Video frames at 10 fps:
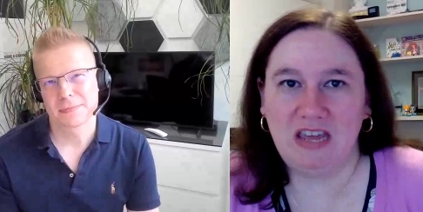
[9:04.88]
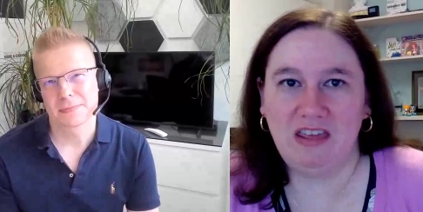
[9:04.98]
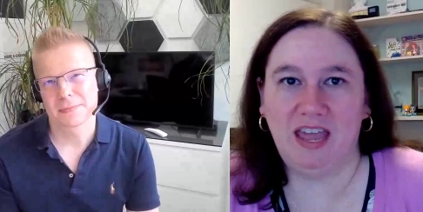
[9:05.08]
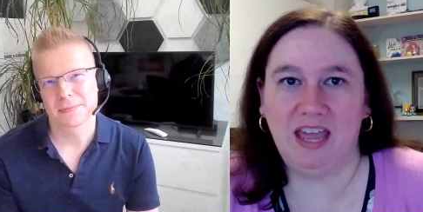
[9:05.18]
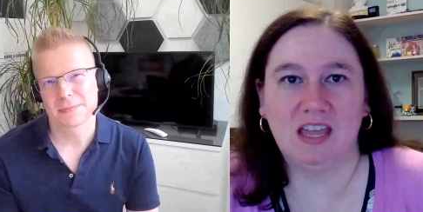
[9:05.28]
Speaker 1: have
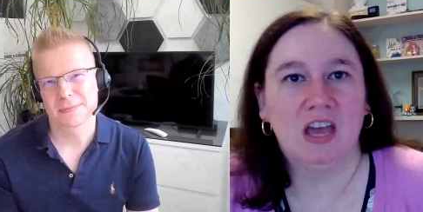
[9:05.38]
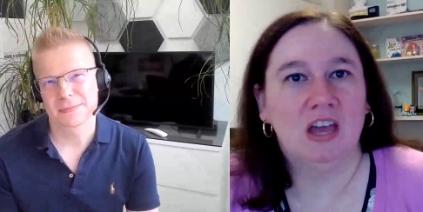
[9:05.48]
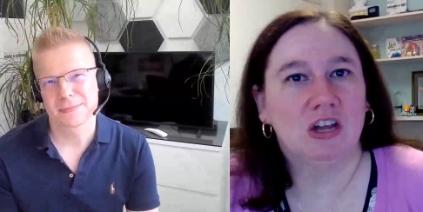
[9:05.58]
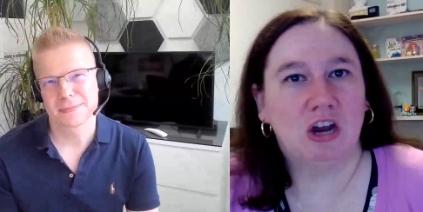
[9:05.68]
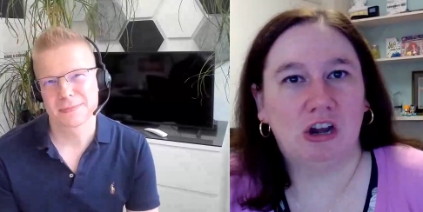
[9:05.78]
anything
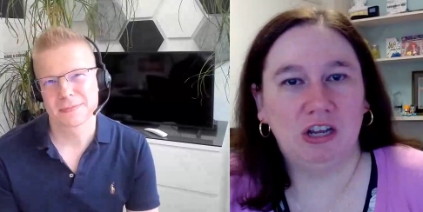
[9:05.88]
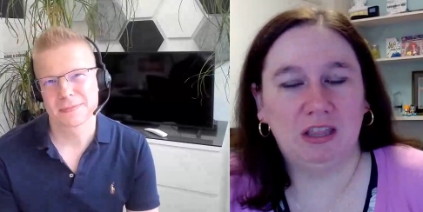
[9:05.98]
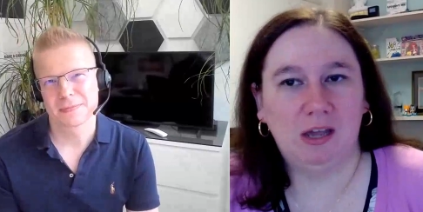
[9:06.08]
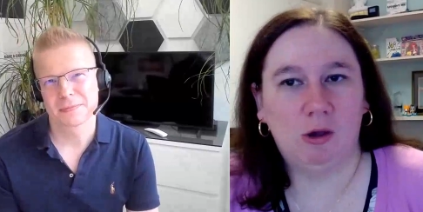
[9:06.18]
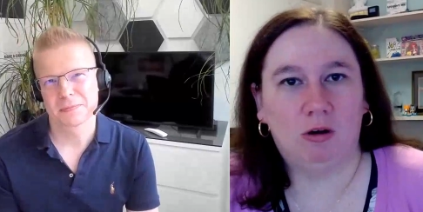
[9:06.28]

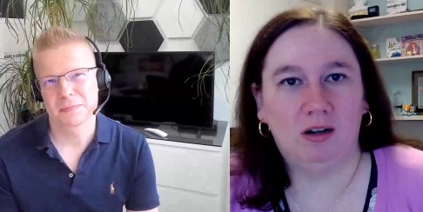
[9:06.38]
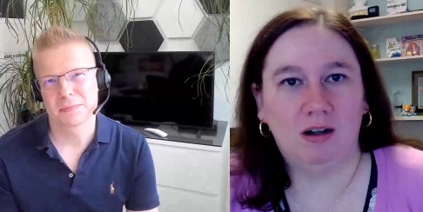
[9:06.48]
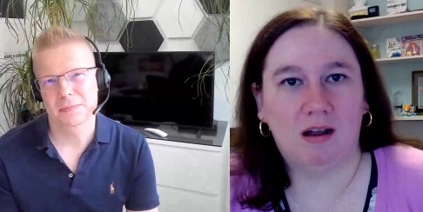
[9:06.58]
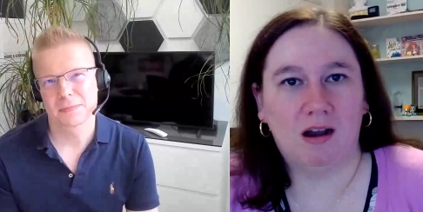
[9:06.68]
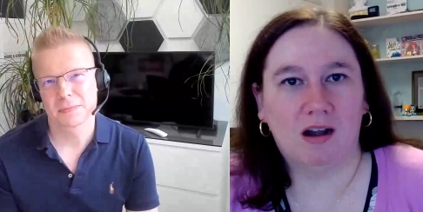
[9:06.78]
currently
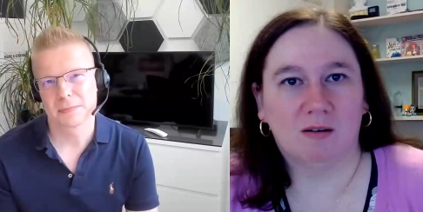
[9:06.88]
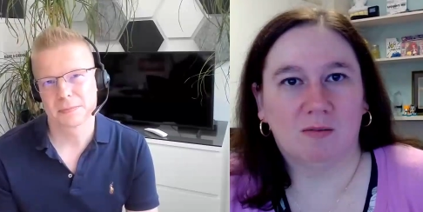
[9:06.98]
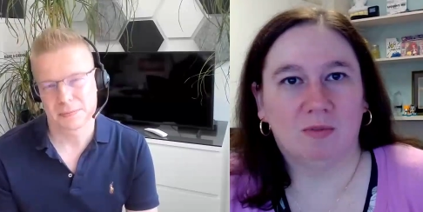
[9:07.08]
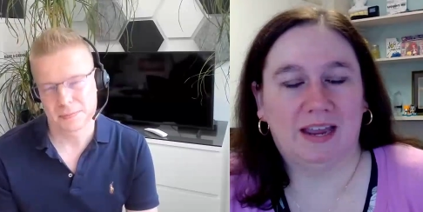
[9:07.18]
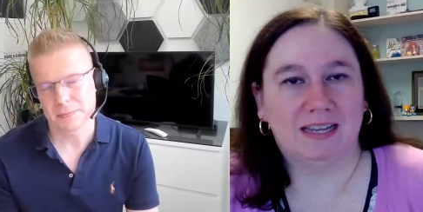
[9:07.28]
on
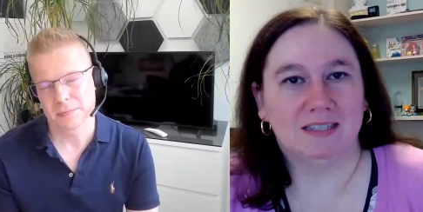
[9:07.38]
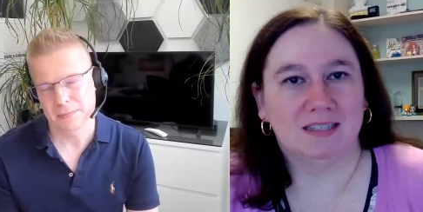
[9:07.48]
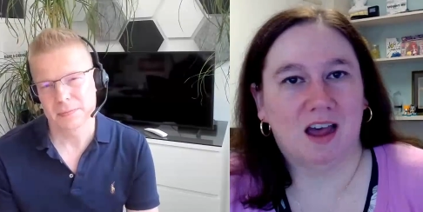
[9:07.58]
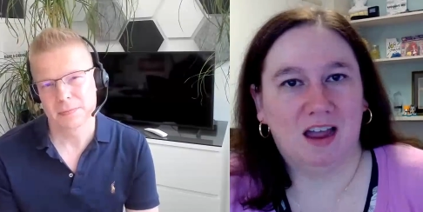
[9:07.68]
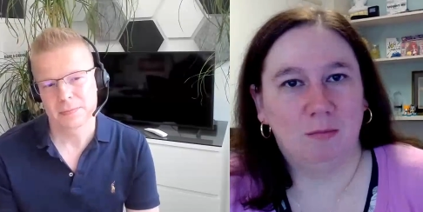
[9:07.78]
our like
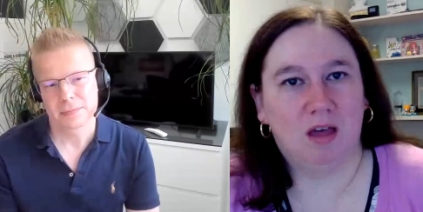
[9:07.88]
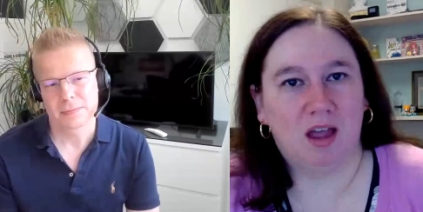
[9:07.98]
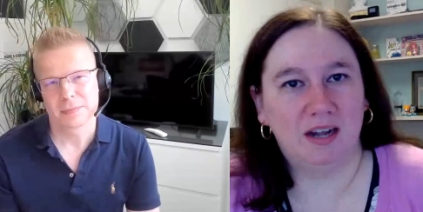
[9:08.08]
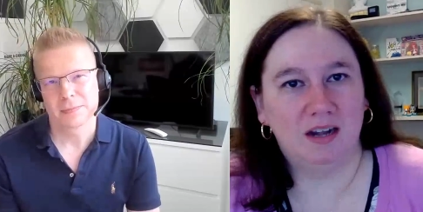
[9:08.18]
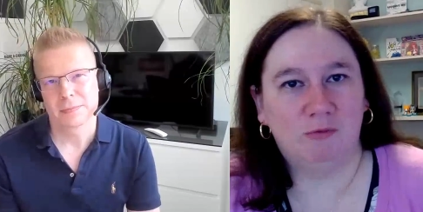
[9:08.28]

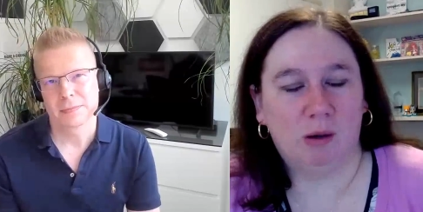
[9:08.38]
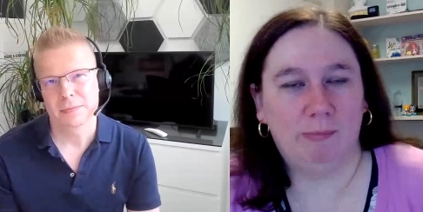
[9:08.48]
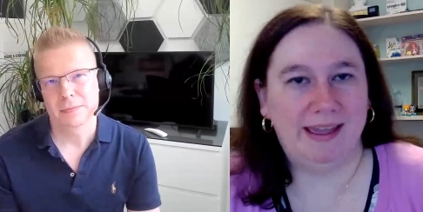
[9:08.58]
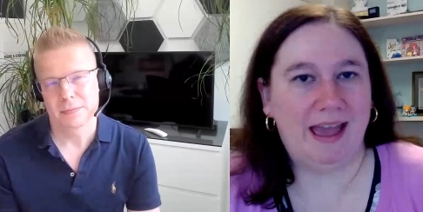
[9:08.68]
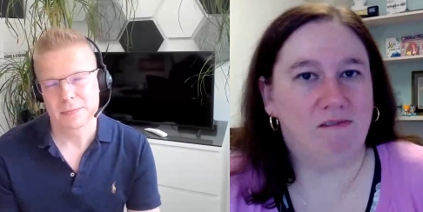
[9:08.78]
timeline of
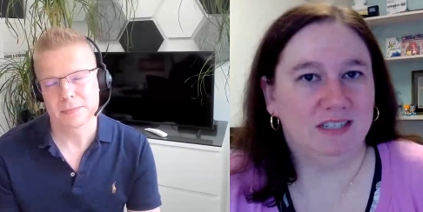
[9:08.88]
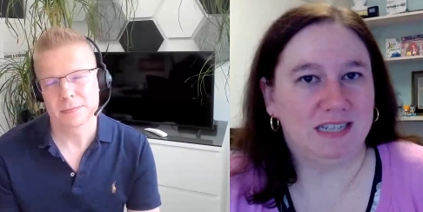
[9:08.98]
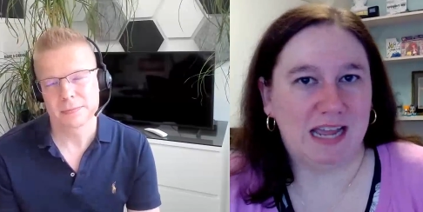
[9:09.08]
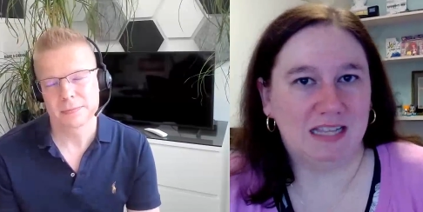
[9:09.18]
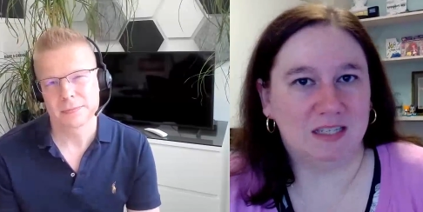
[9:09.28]
where we have
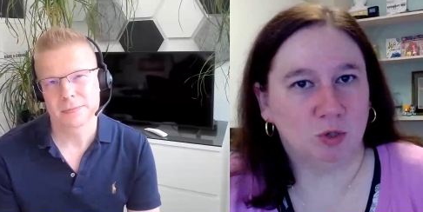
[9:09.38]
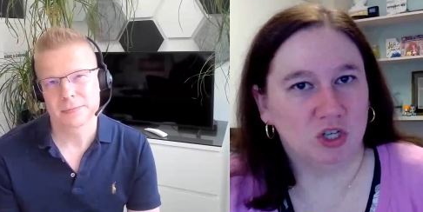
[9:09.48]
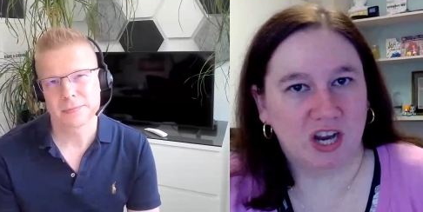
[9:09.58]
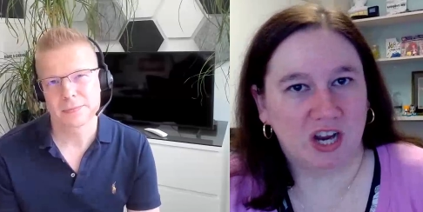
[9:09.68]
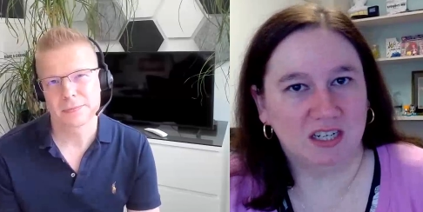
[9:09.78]
dates
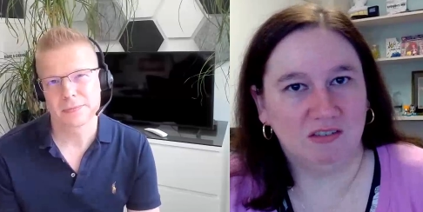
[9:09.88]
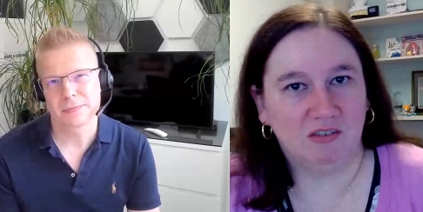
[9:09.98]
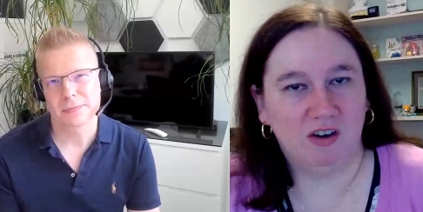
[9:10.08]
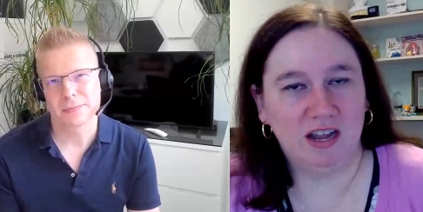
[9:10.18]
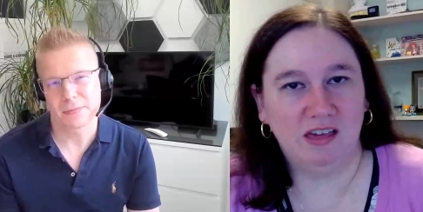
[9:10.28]

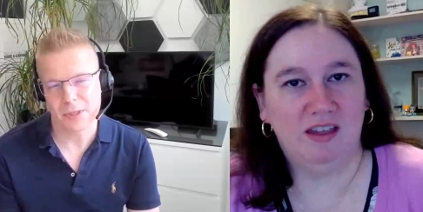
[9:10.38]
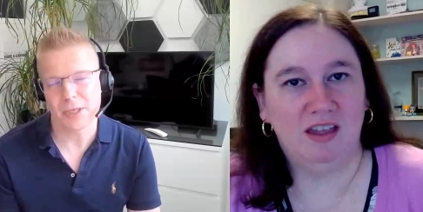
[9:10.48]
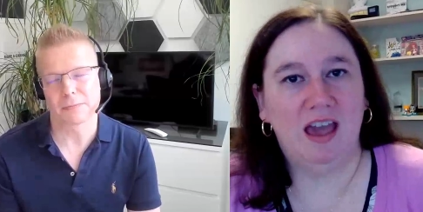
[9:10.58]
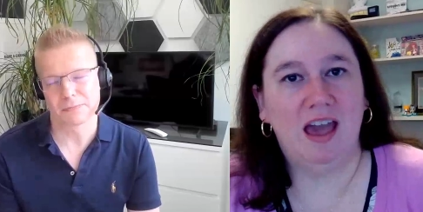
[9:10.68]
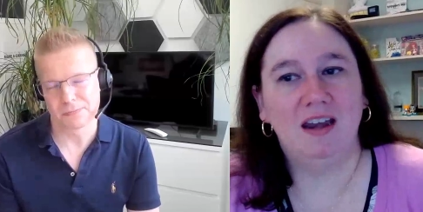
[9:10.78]
projected for
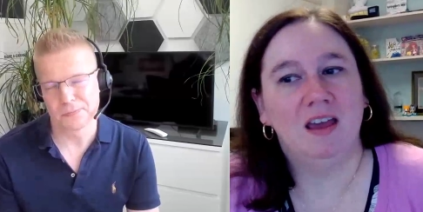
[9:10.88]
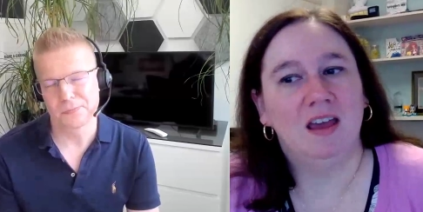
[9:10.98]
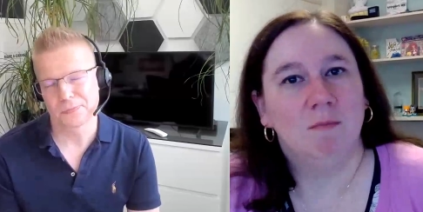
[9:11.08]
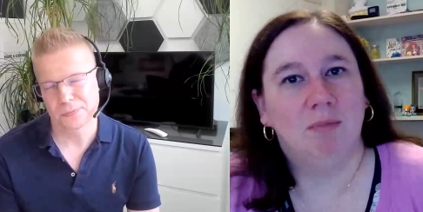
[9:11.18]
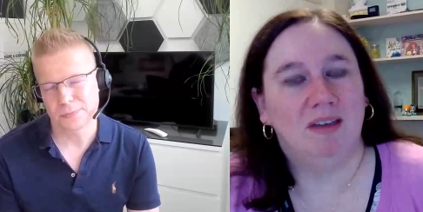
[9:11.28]
anything yet
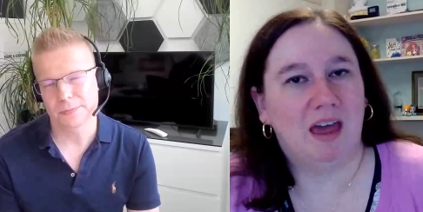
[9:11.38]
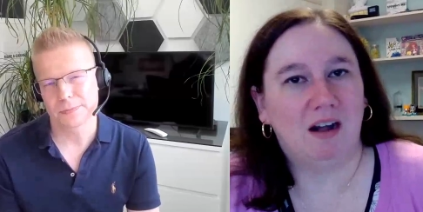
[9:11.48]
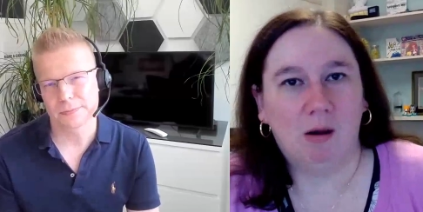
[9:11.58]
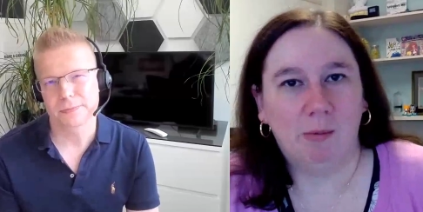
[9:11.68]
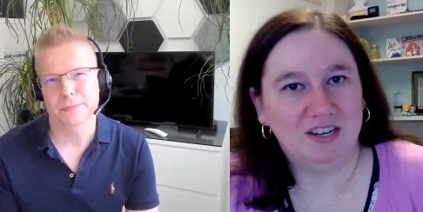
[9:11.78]
but
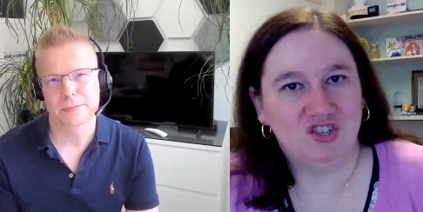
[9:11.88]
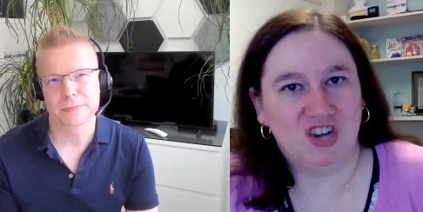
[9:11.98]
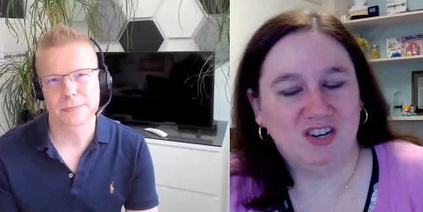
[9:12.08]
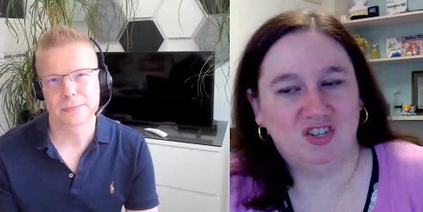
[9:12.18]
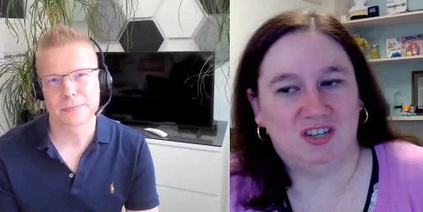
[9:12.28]
that always
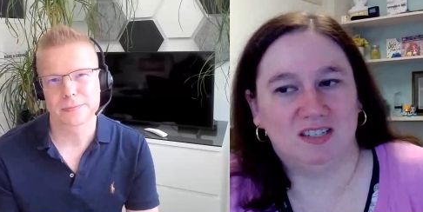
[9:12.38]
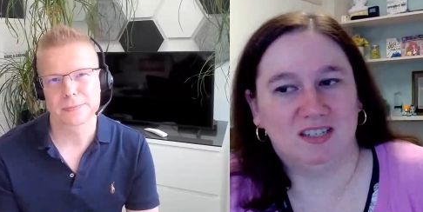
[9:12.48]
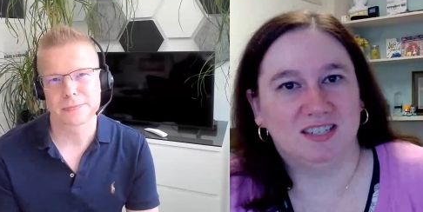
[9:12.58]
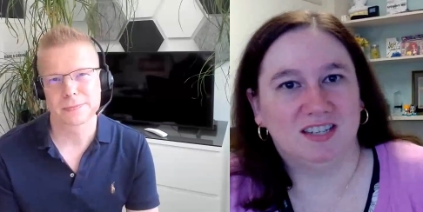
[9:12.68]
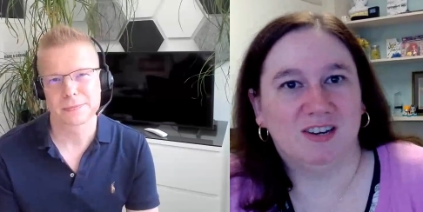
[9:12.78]

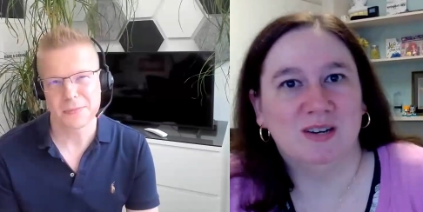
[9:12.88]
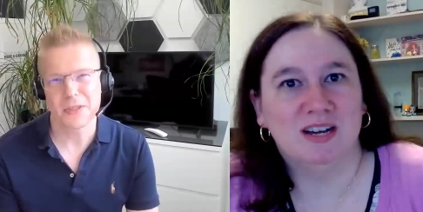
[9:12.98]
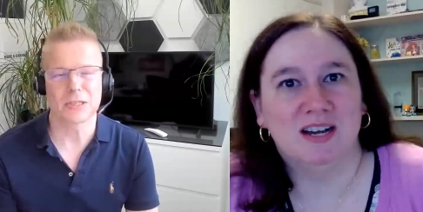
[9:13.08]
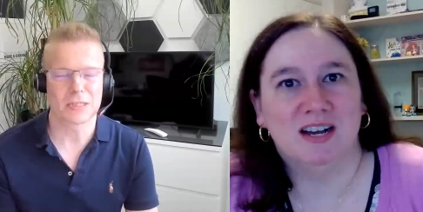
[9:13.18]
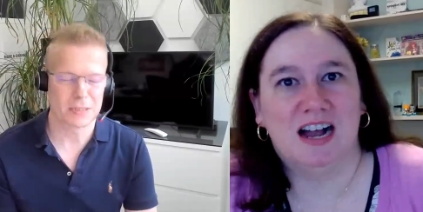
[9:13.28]
changes. So
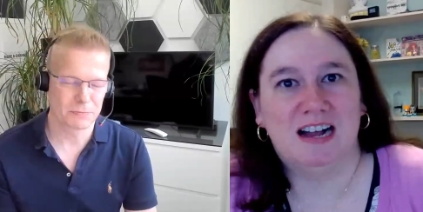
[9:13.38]
yes.